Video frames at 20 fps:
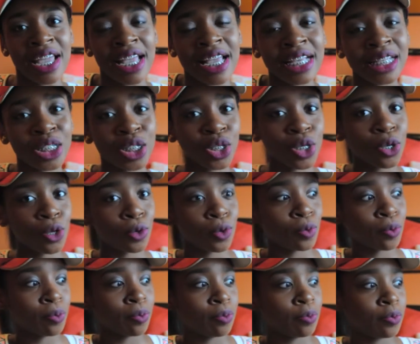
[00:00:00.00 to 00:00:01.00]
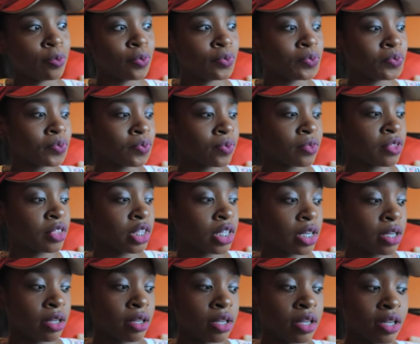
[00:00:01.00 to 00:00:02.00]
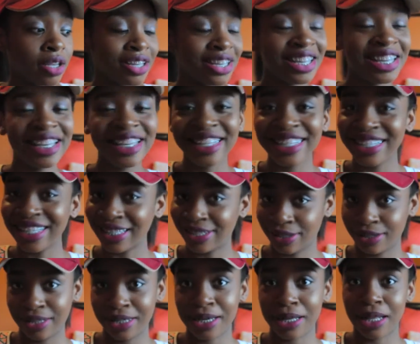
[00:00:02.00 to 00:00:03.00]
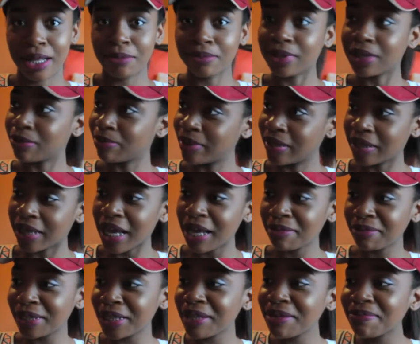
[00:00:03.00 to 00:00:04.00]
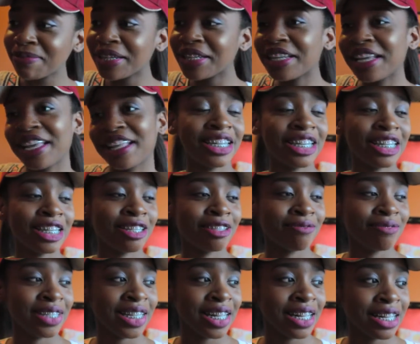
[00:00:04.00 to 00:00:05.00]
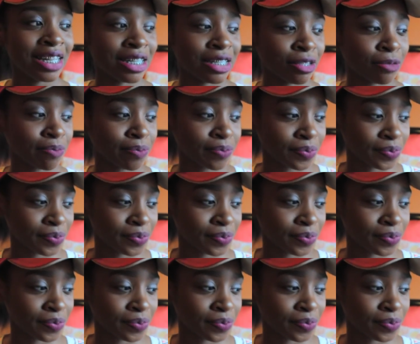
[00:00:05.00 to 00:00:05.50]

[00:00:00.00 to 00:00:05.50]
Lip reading: And so, as you can tell, I'm a little bit hyped up right now. Yeah.